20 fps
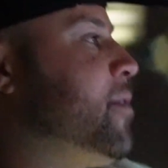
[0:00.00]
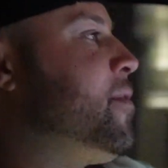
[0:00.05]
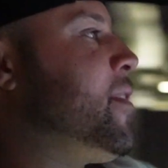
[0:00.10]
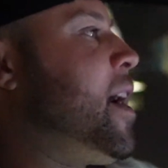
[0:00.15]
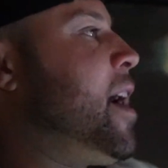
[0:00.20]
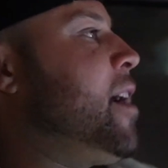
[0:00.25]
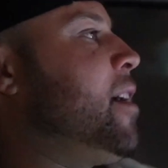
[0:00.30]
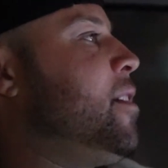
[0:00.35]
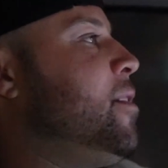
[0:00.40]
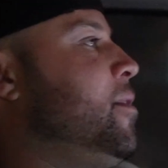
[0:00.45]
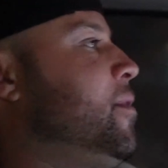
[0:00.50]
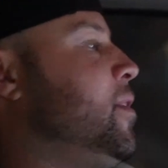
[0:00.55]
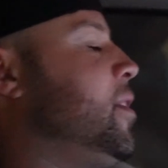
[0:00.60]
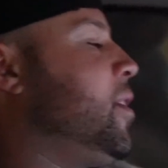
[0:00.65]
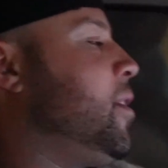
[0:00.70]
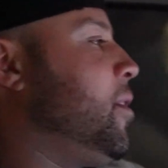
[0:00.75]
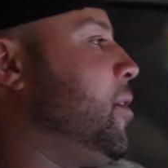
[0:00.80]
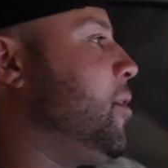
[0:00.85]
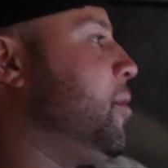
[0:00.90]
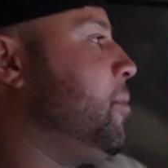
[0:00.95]
value of the
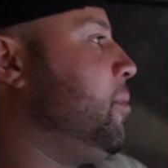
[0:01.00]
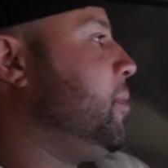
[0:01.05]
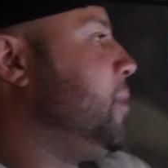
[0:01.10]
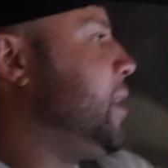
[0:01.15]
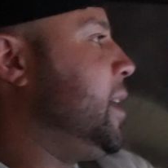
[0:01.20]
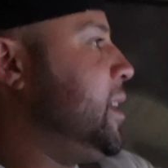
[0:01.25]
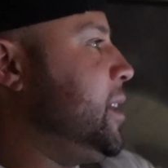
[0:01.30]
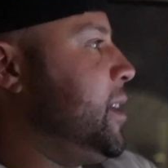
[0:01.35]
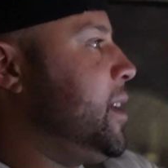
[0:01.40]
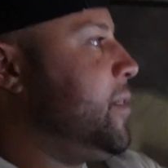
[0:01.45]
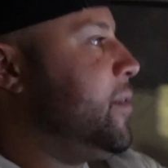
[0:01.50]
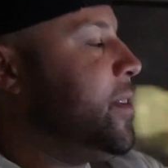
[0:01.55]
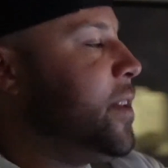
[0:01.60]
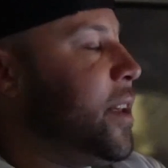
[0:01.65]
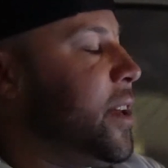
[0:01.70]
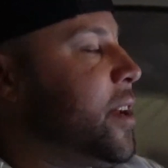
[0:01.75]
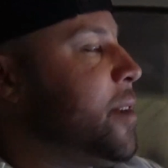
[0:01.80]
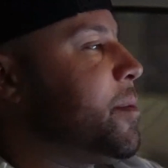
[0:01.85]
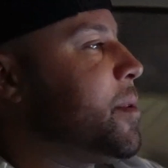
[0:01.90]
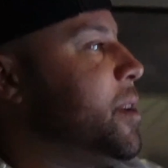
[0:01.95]
home, and I feel
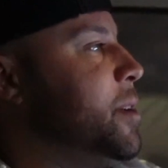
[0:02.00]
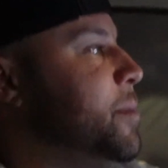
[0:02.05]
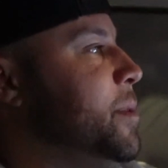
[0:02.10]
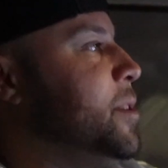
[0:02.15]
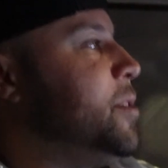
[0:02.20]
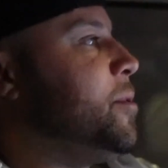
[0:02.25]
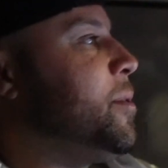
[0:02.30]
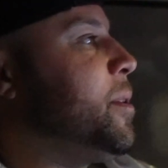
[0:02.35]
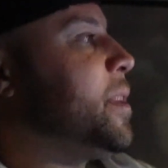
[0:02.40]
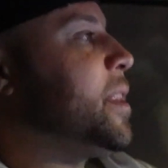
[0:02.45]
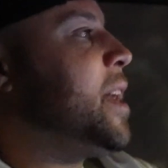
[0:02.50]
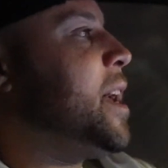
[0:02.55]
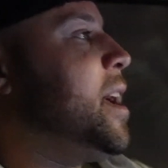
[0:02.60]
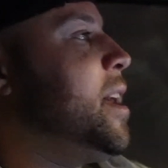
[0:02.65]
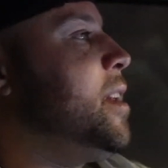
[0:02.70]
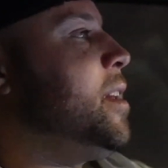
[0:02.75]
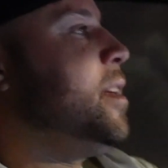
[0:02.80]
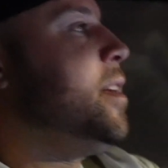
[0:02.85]
like I'm going to be doing that